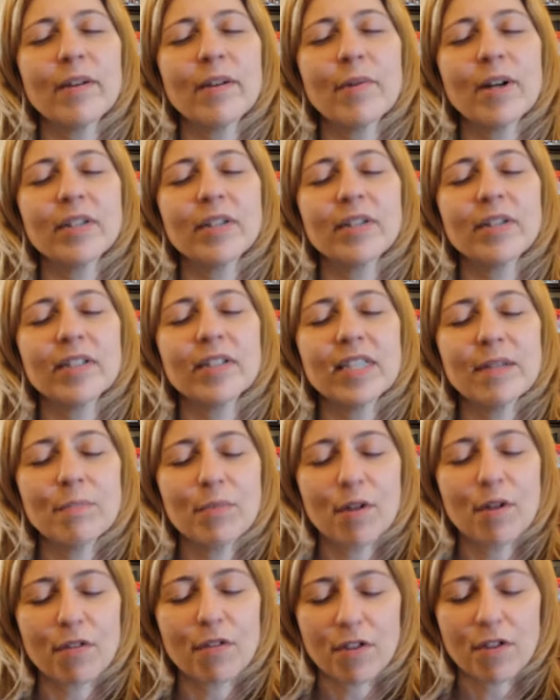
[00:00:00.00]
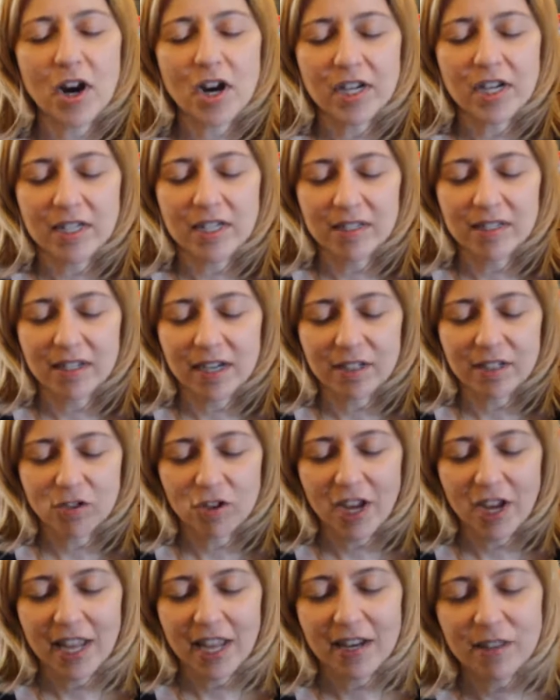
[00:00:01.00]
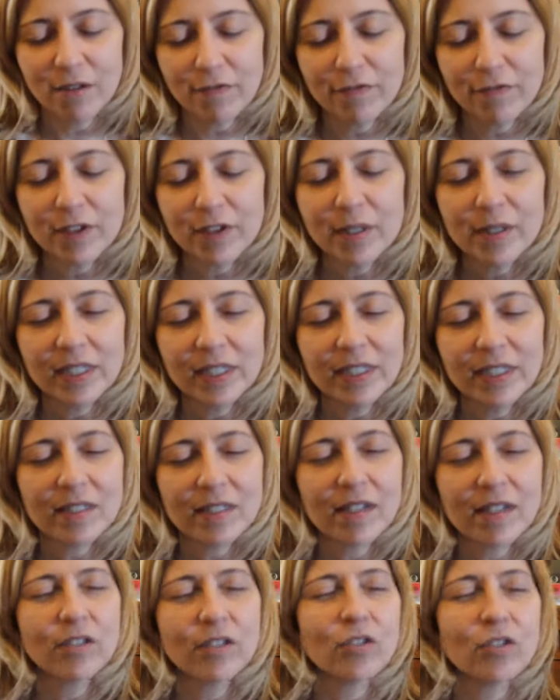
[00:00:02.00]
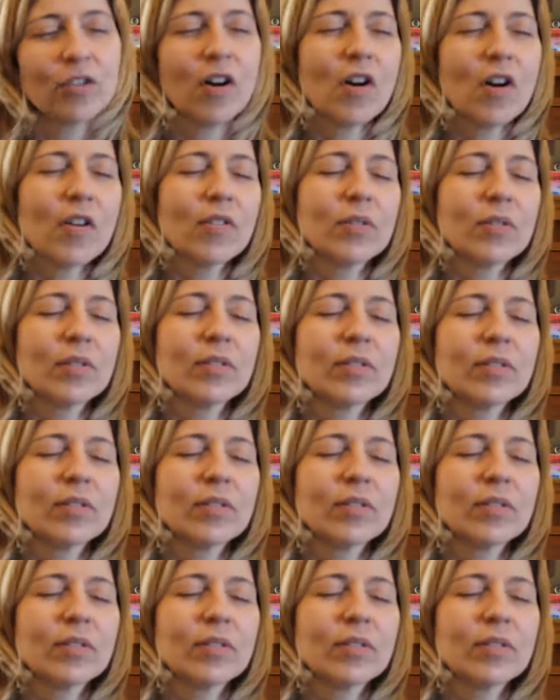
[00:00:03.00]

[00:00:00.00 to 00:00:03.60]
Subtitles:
I want you to keep the thought inside your head and the feeling inside your heart